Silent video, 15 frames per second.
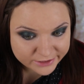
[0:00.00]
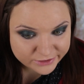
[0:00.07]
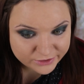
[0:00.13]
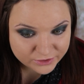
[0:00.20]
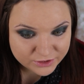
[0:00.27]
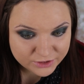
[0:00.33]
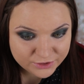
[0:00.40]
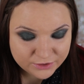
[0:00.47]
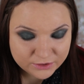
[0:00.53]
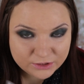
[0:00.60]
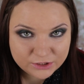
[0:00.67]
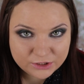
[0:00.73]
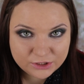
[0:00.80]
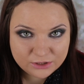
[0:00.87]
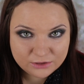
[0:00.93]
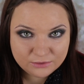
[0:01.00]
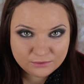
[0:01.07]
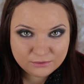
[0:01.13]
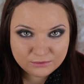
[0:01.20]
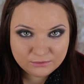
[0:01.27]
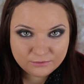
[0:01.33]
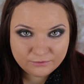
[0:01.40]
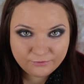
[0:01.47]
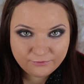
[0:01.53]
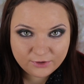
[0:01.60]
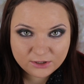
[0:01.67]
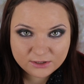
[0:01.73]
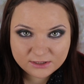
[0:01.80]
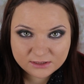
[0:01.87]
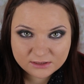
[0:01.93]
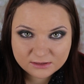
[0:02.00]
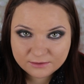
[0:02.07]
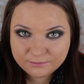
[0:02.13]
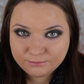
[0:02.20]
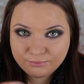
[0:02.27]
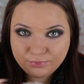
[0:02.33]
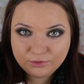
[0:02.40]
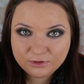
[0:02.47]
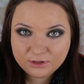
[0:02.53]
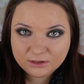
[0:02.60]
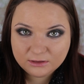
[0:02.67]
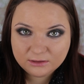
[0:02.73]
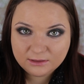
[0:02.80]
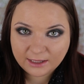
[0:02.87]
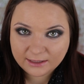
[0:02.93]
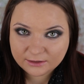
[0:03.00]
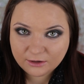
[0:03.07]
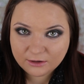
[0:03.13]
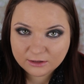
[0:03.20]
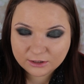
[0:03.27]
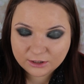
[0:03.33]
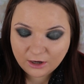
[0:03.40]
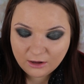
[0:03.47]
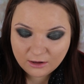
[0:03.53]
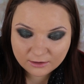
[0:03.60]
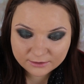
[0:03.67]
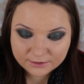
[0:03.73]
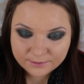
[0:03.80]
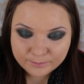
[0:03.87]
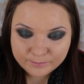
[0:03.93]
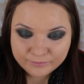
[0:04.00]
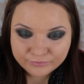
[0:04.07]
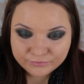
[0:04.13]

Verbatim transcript: So it's good to first put that color on